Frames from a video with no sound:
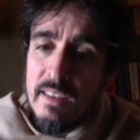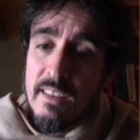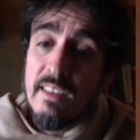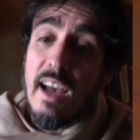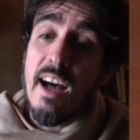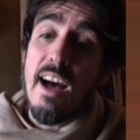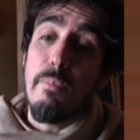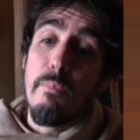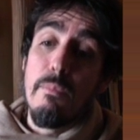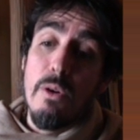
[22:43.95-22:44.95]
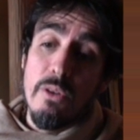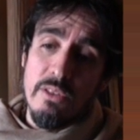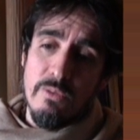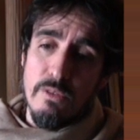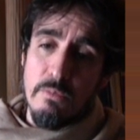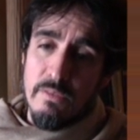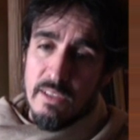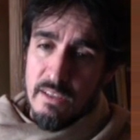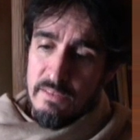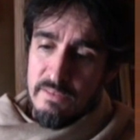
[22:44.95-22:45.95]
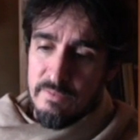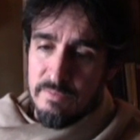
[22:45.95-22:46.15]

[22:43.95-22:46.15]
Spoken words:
the topmost form of love.